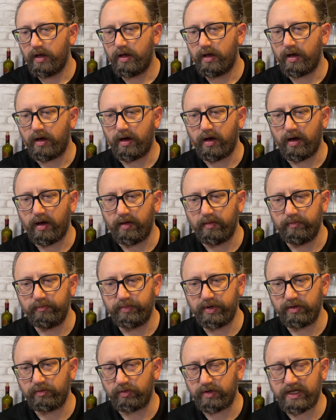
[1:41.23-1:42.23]

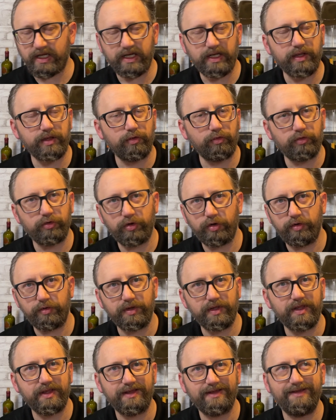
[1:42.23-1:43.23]
But we're getting so
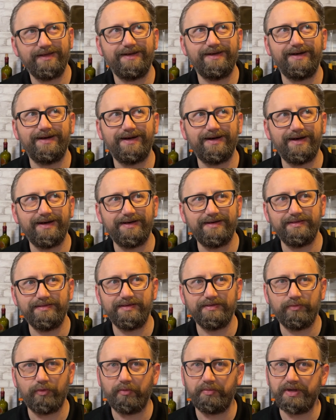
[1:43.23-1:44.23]
close.
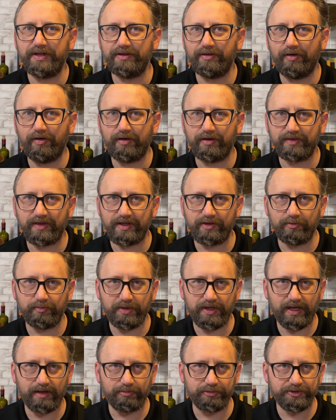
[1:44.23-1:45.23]
It won't be long that you'll
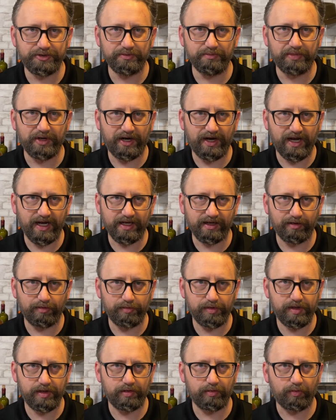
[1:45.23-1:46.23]
be able to buy
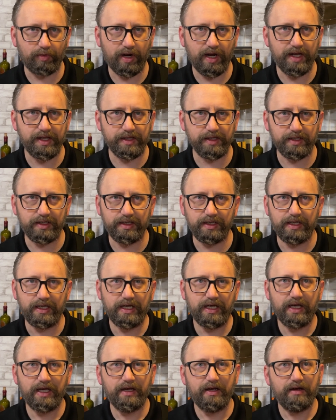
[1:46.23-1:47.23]
Ghosts Horizon
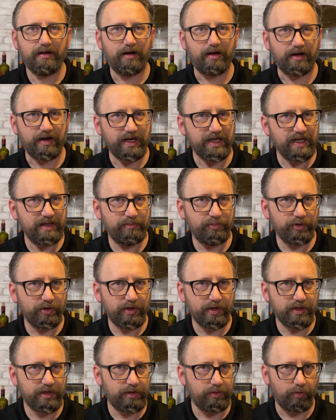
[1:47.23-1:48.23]
on an
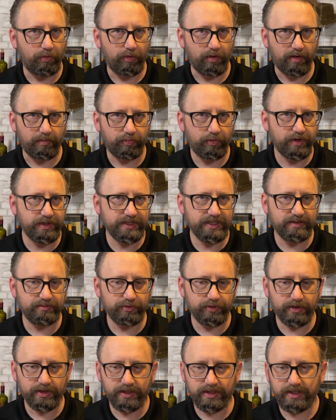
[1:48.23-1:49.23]
ebook or a printed
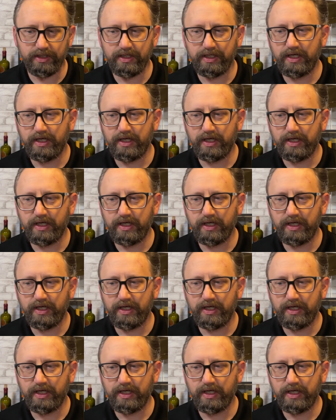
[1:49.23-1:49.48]
book.